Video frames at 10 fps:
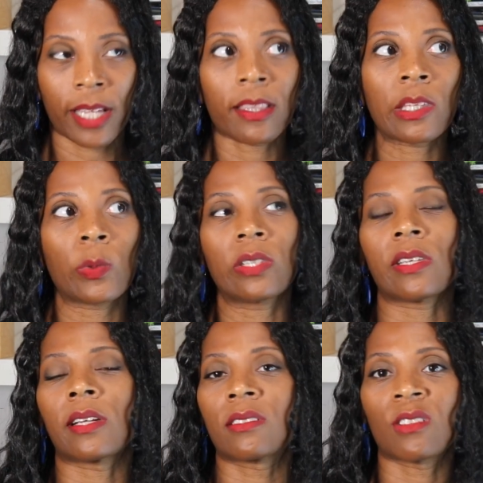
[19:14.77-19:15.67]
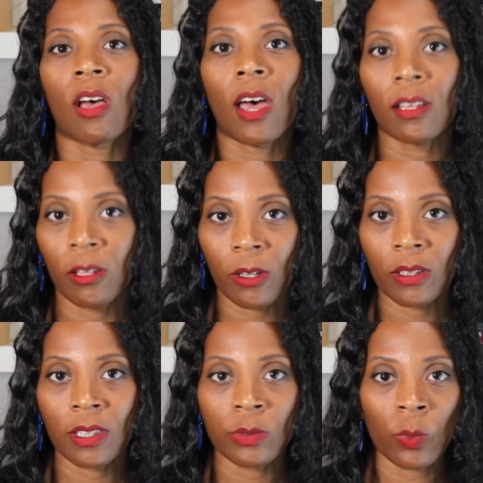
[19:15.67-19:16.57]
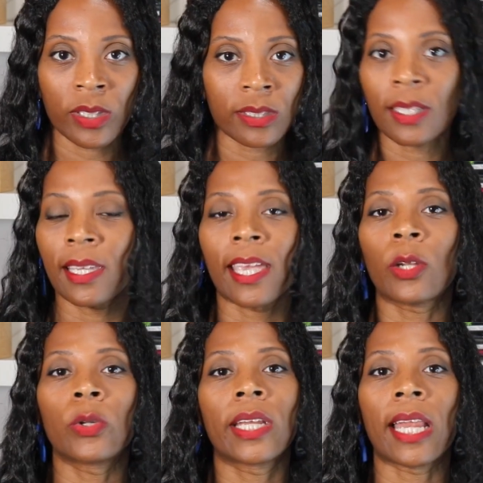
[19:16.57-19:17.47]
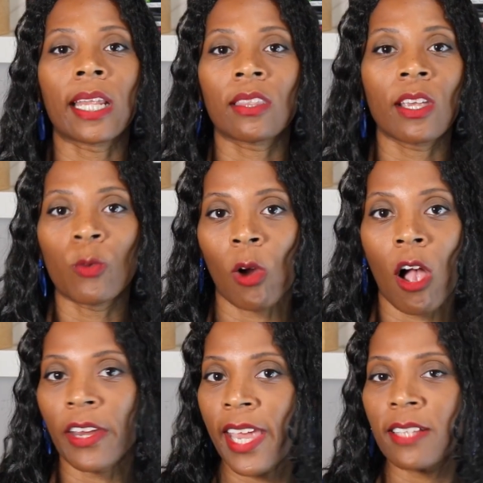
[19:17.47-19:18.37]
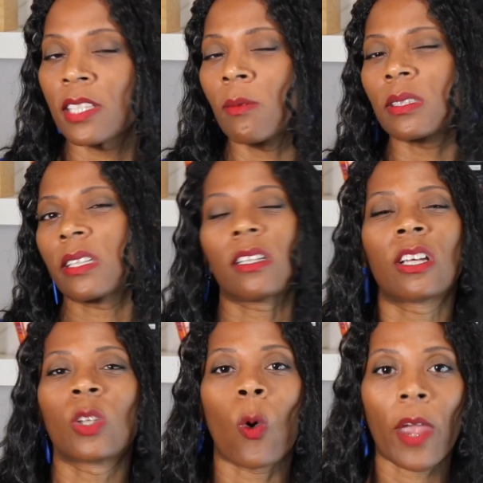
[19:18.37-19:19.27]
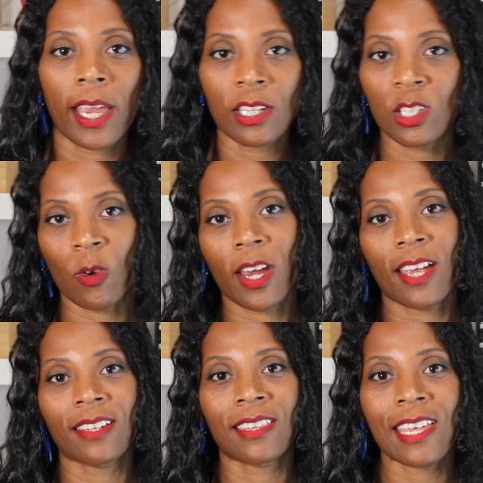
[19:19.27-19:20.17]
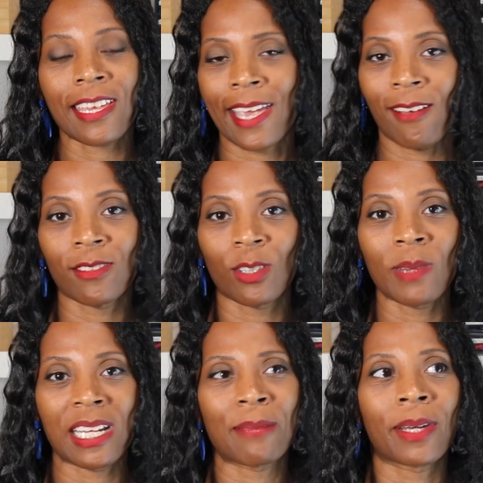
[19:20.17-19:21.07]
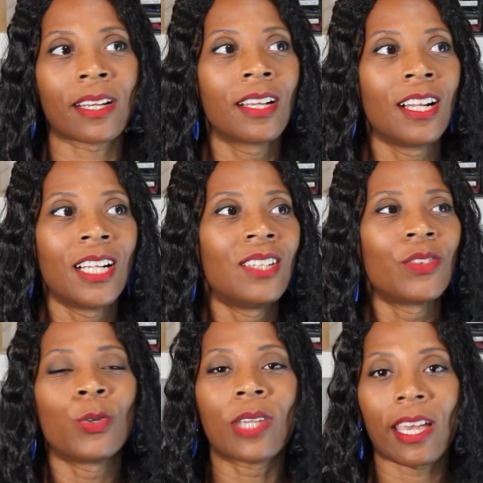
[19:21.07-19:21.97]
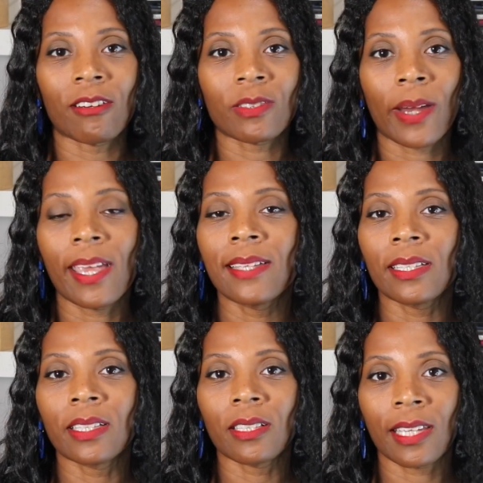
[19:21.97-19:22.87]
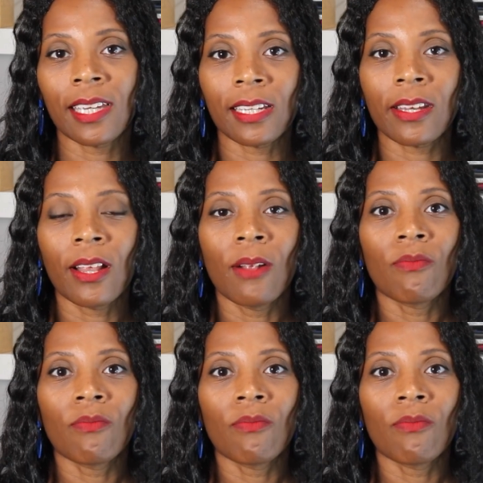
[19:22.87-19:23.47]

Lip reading: Like, this was a toddler. This wasn't a kid who did anything wrong. Yes, he was a little annoying during the council meeting, but who cares, right? He's a little kid.